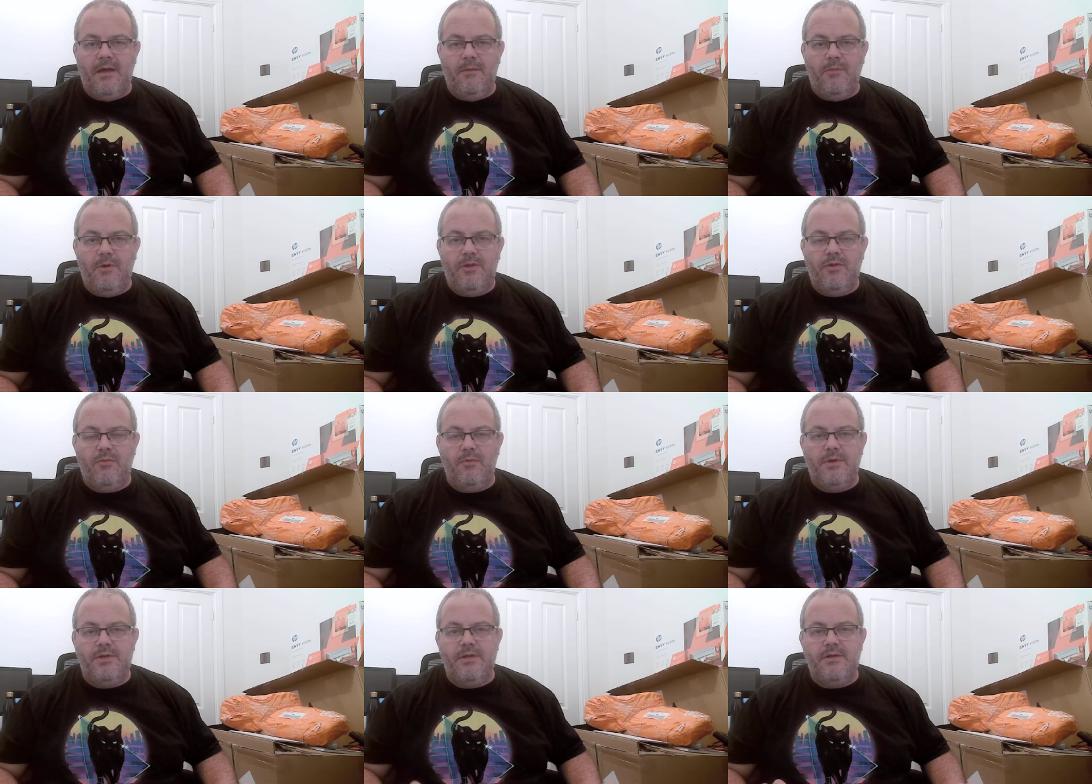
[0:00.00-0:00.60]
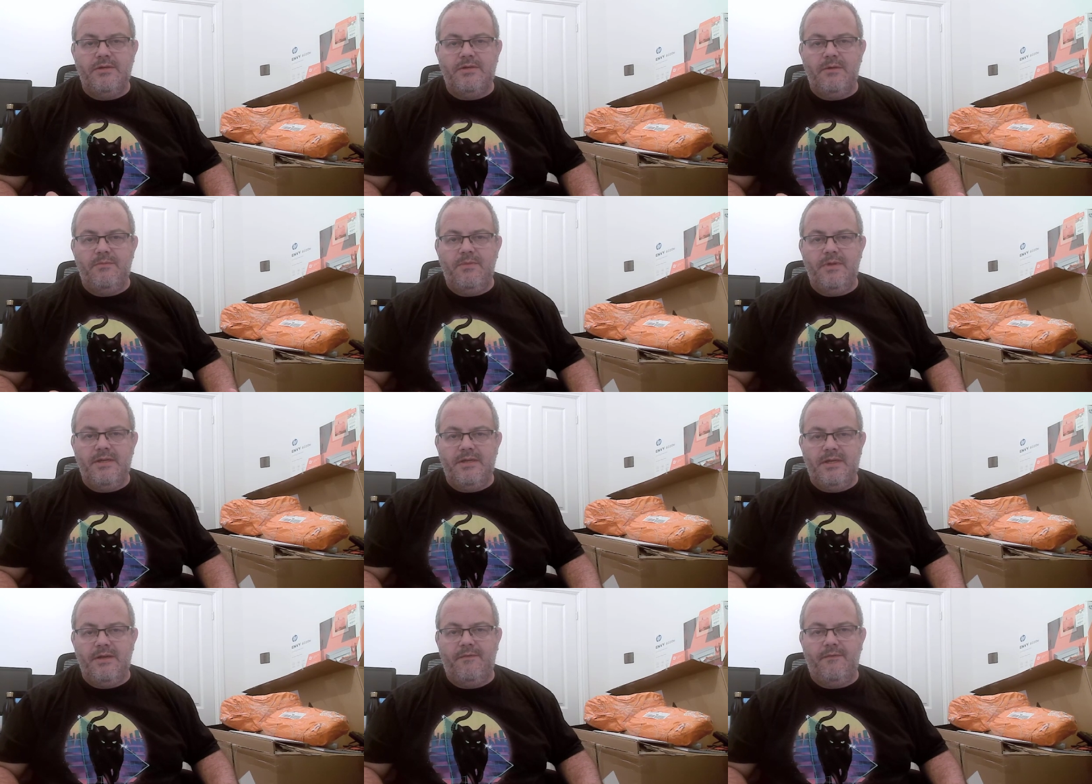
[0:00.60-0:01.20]
We thought we'd do
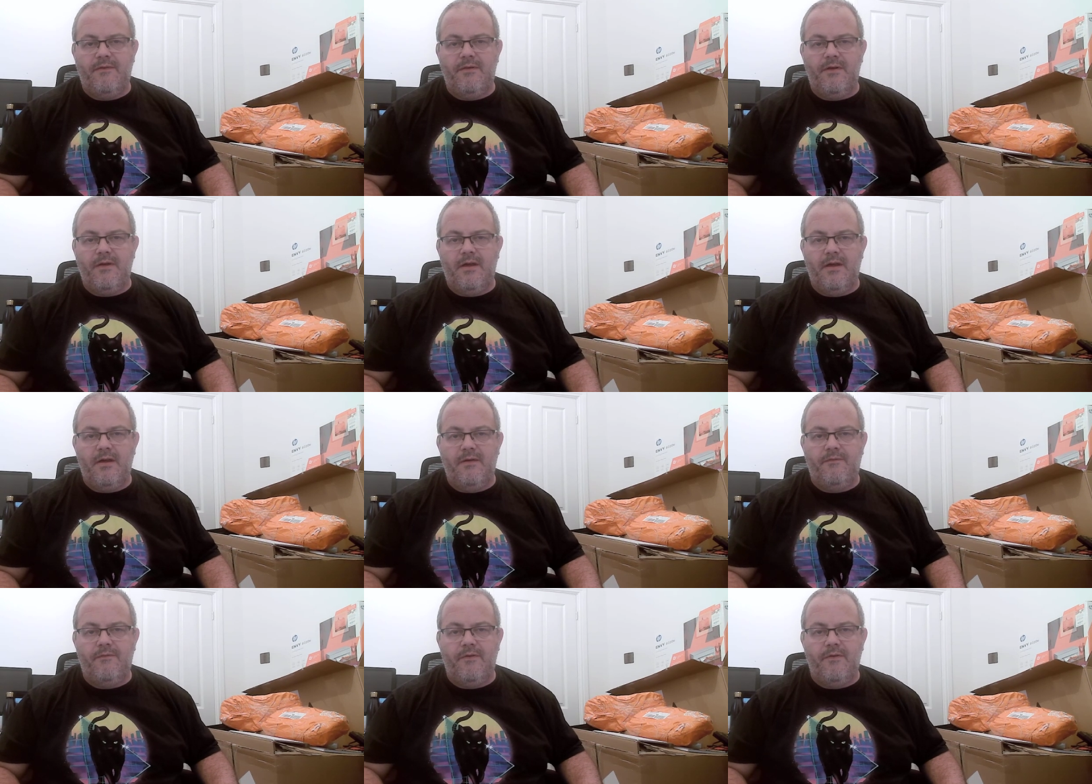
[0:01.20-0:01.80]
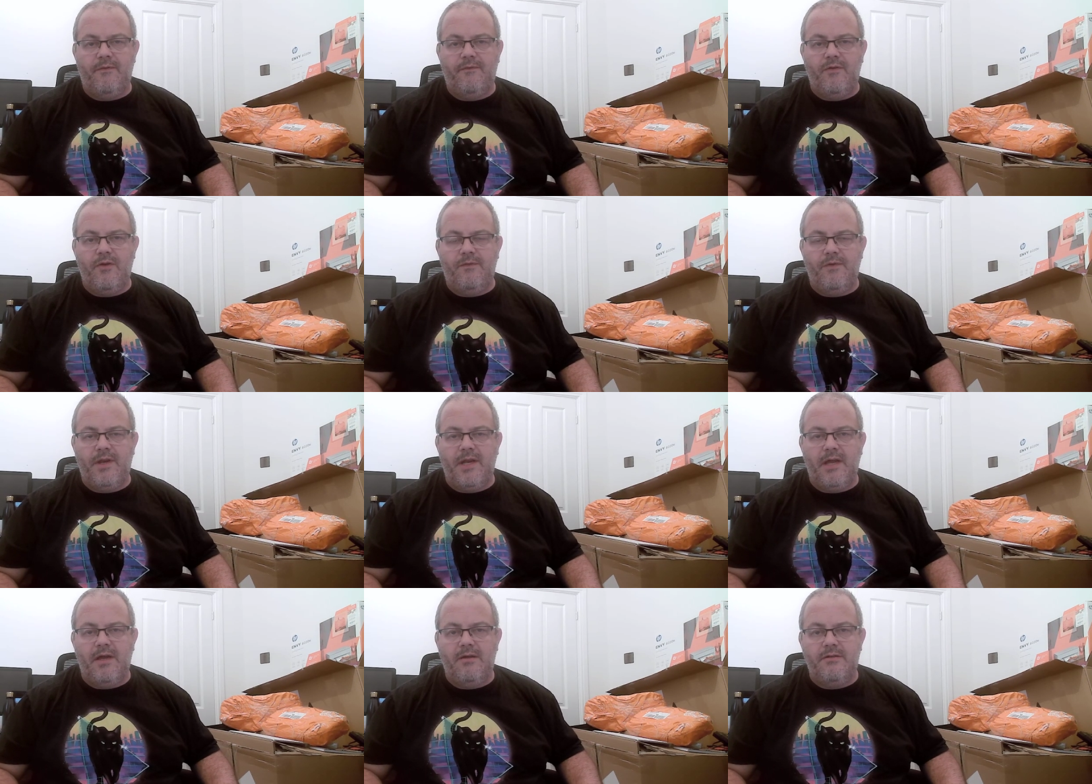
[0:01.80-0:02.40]
something different for a few
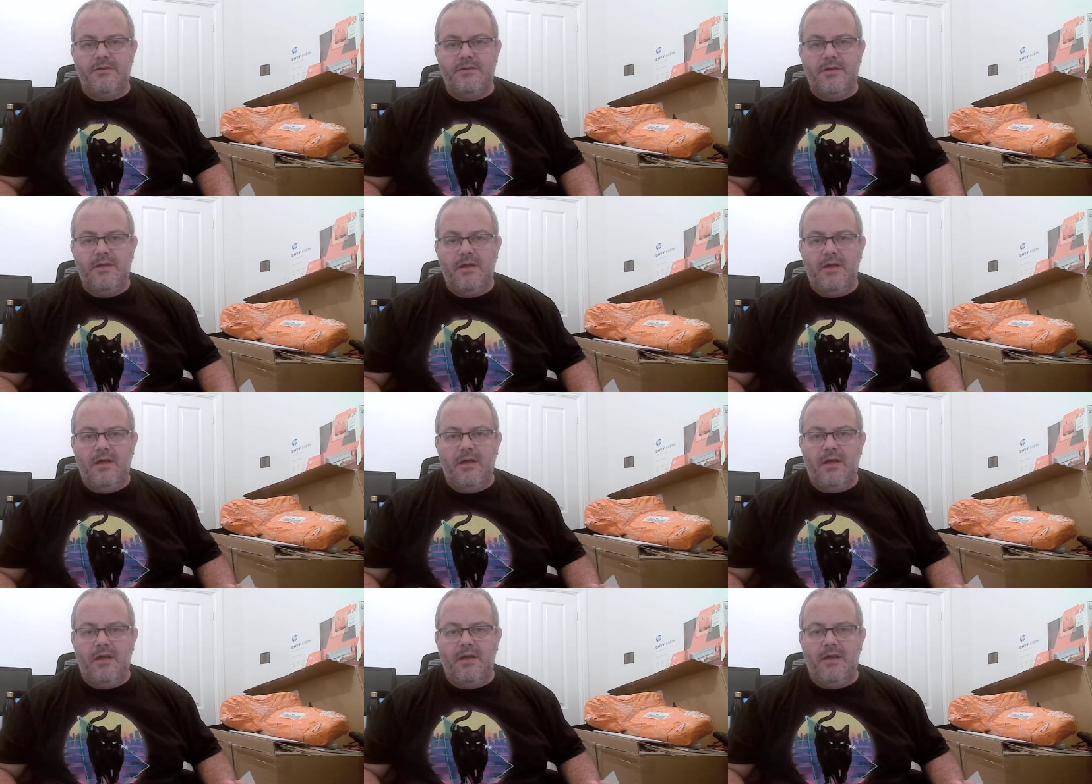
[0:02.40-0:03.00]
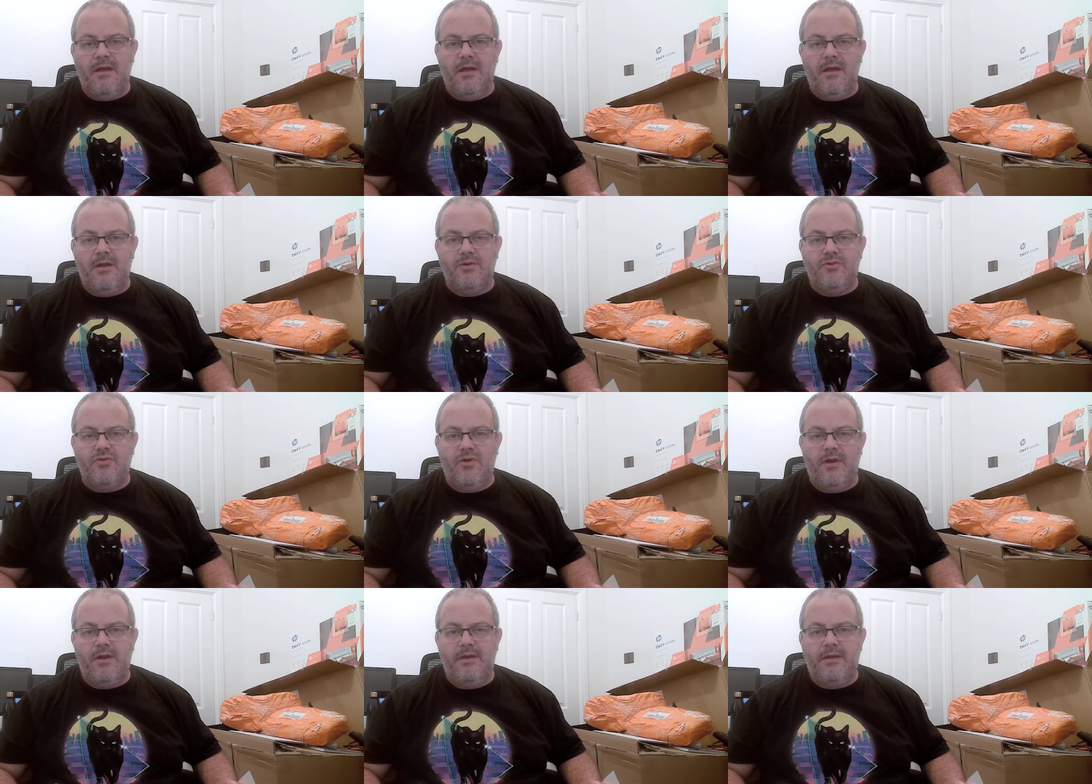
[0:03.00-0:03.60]
videos and
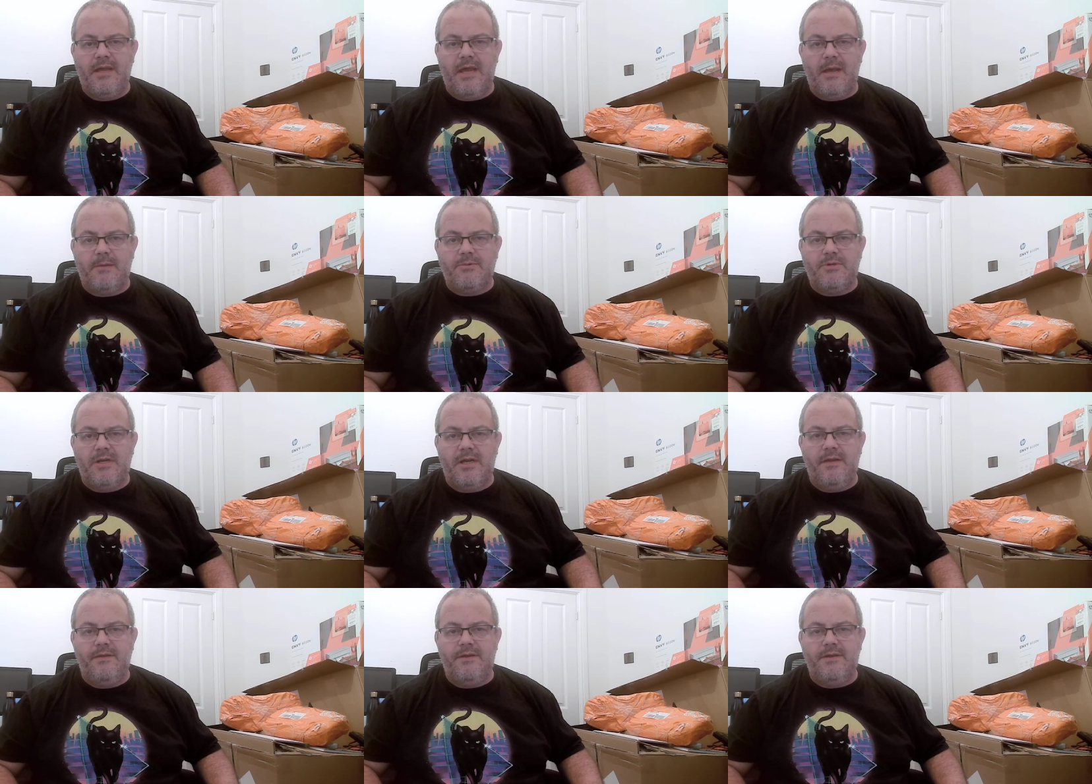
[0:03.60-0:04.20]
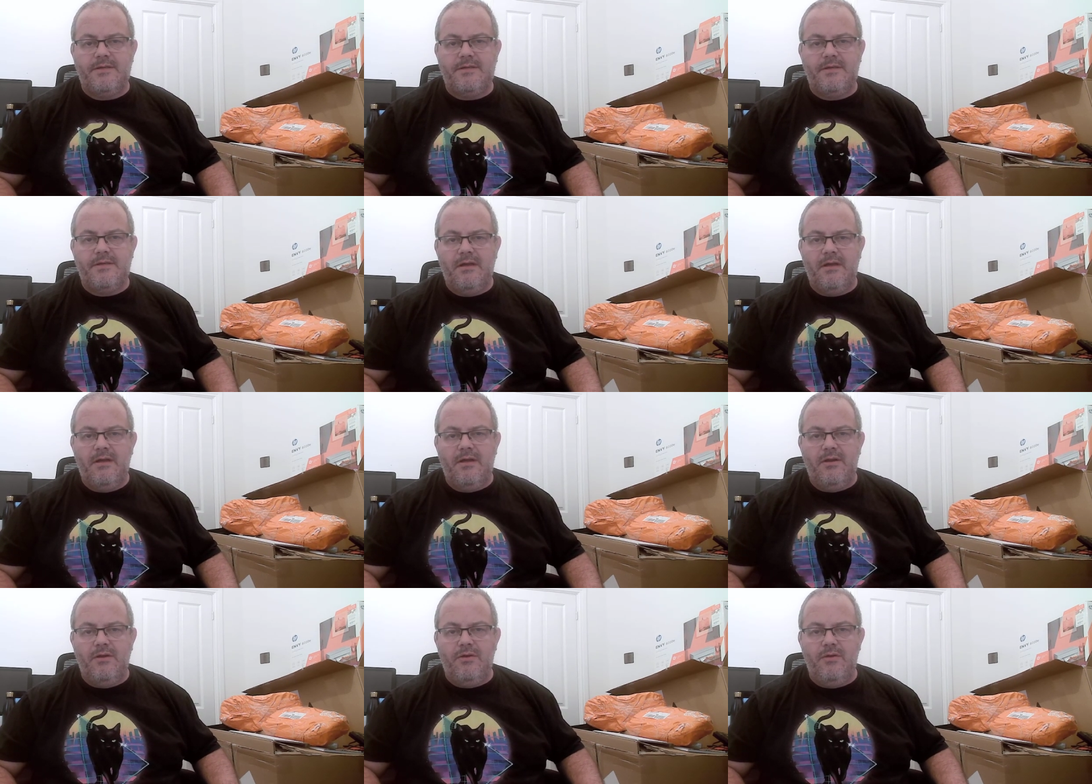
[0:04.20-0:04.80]
try and encapsulate this
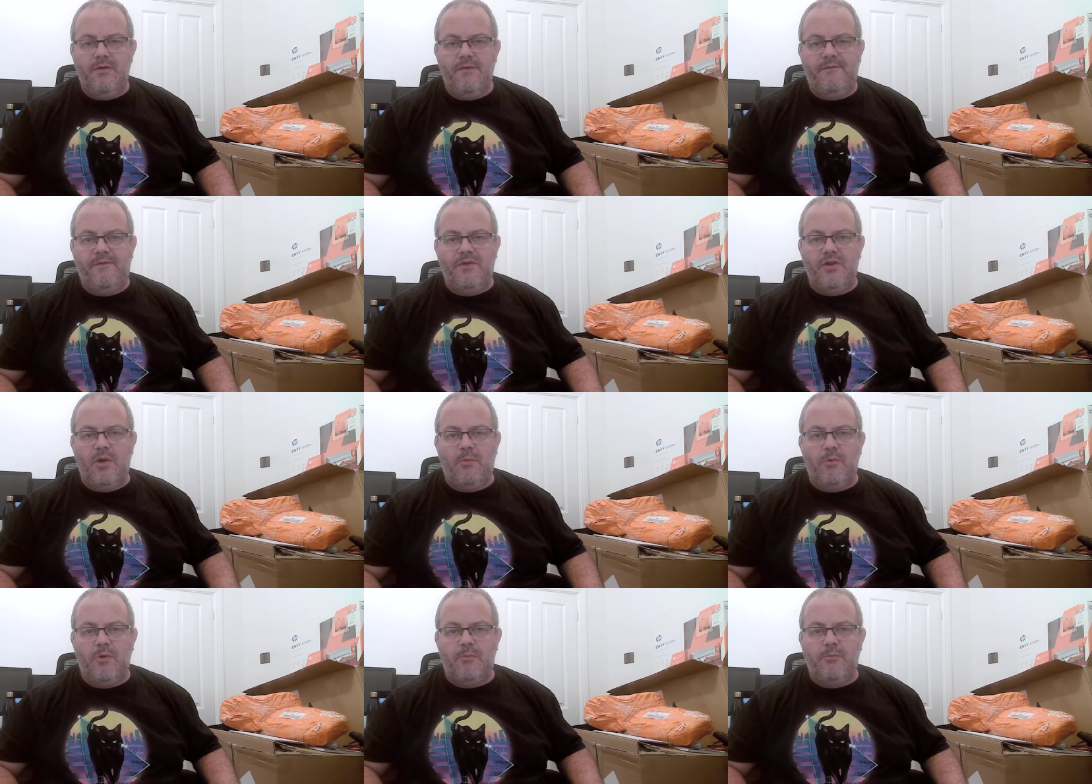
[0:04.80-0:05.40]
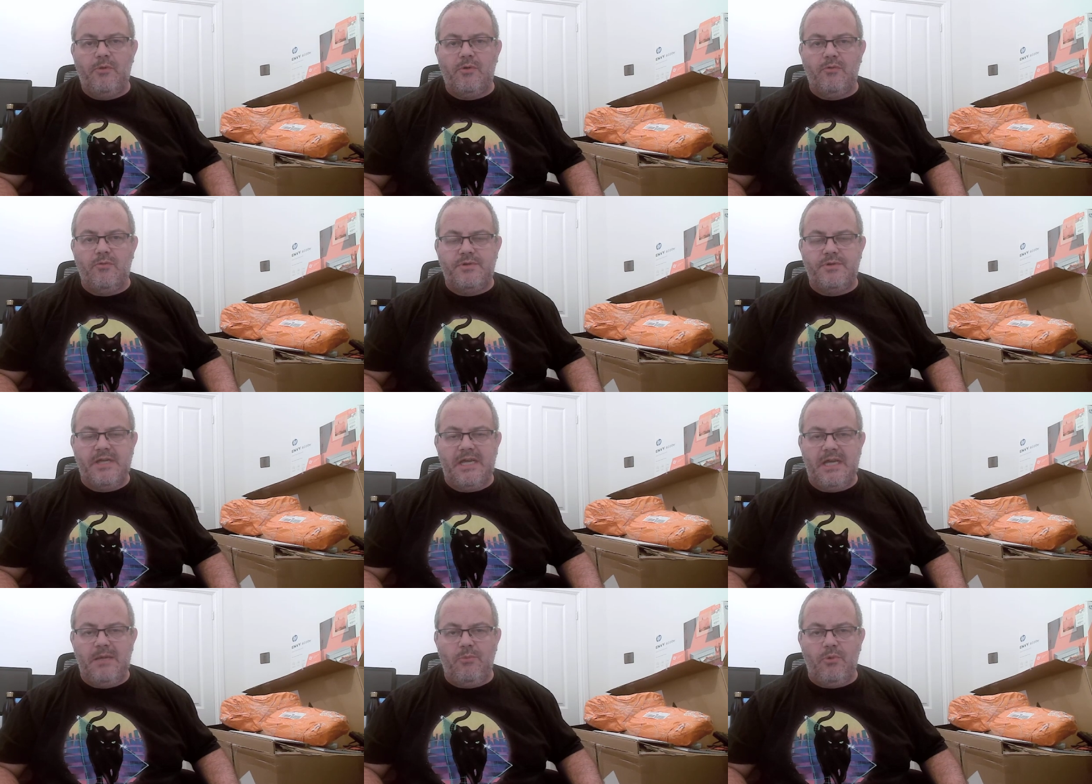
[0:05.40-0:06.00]
new phenomenon called
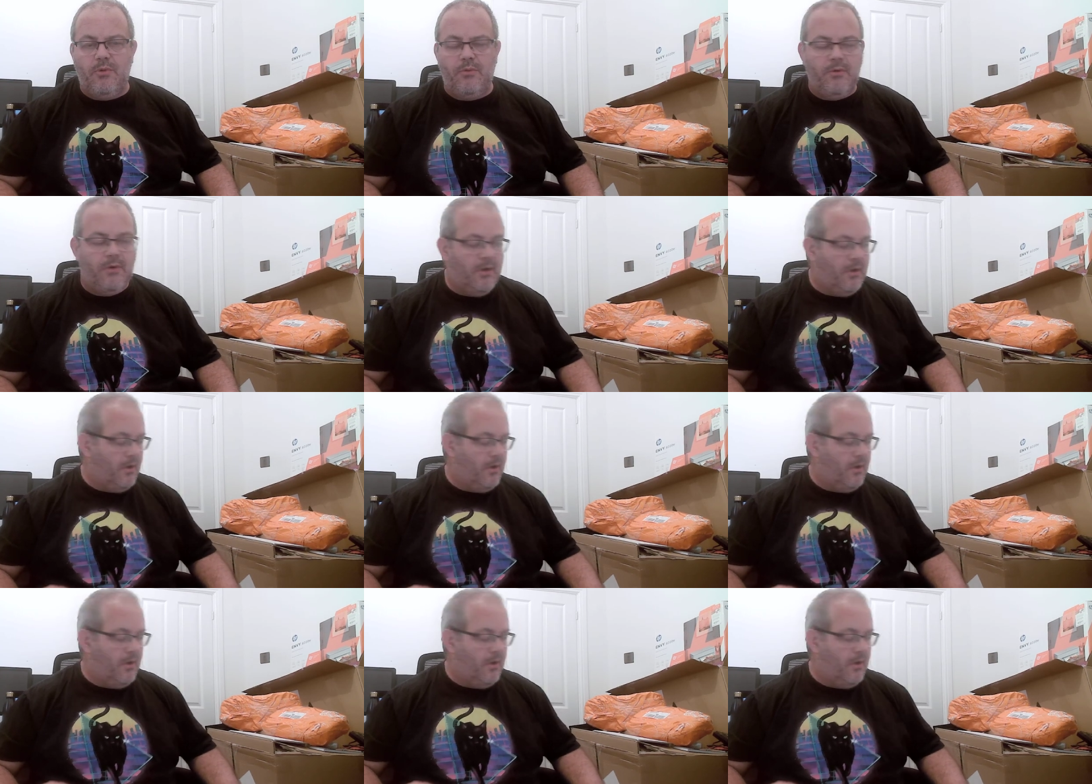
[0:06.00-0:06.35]
TEMU.